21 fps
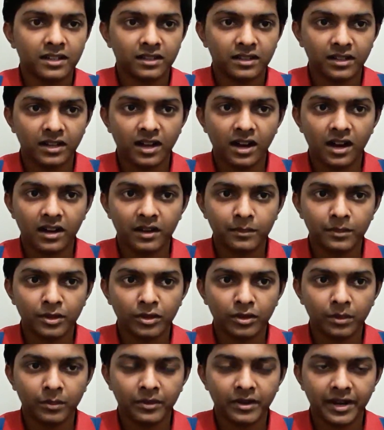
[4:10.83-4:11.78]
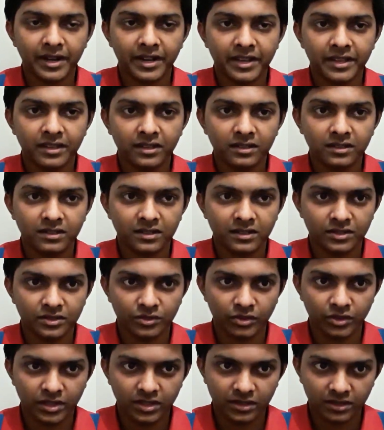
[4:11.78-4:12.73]
in the card below right here
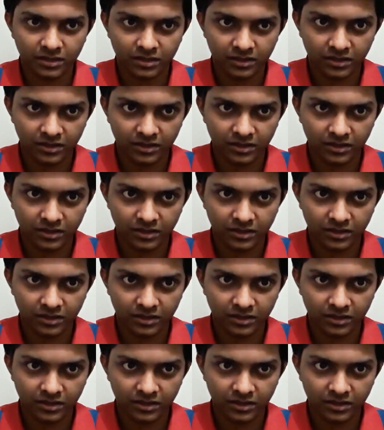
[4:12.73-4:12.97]
sorry